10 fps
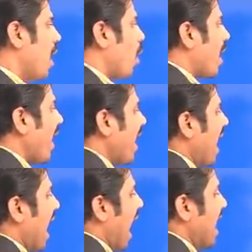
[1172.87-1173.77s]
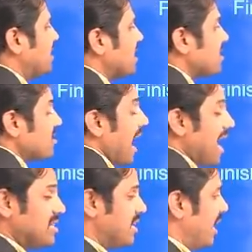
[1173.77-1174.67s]
Okay. I
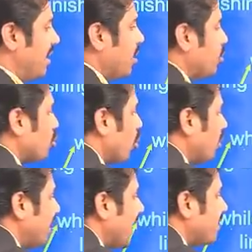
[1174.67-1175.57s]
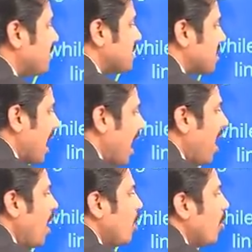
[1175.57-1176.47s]
said don't take this
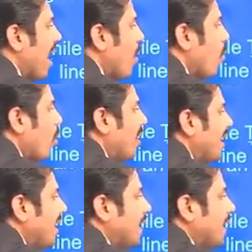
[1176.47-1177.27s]
raw. You have only